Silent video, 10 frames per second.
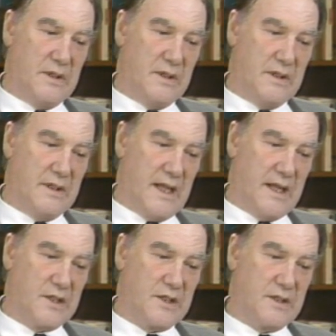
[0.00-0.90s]
the
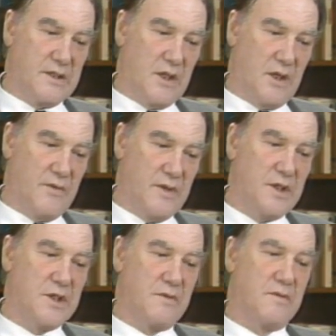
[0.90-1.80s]
actions of
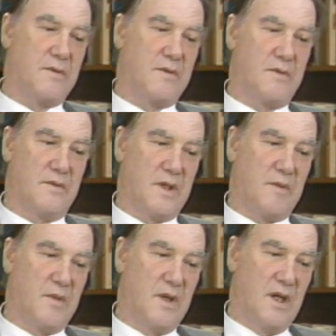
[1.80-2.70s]
each of
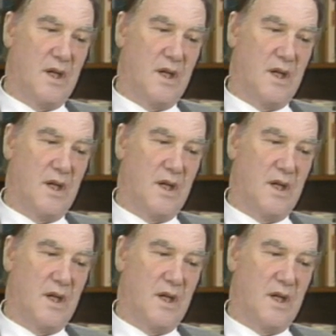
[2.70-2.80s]
them